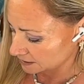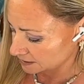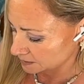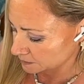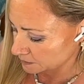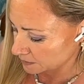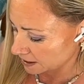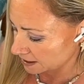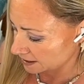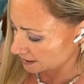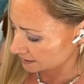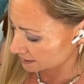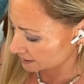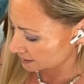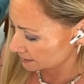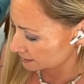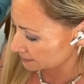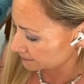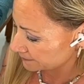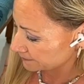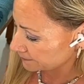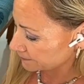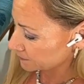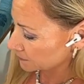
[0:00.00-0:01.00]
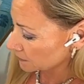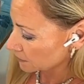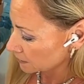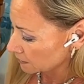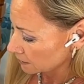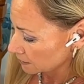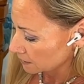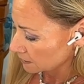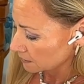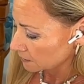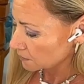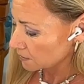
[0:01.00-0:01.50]
Bit of spice.
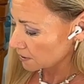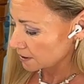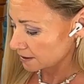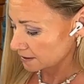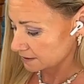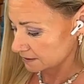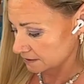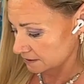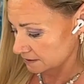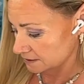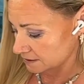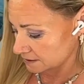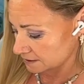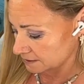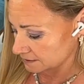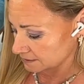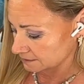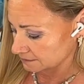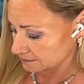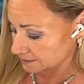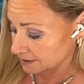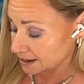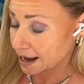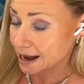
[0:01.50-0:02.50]
What else?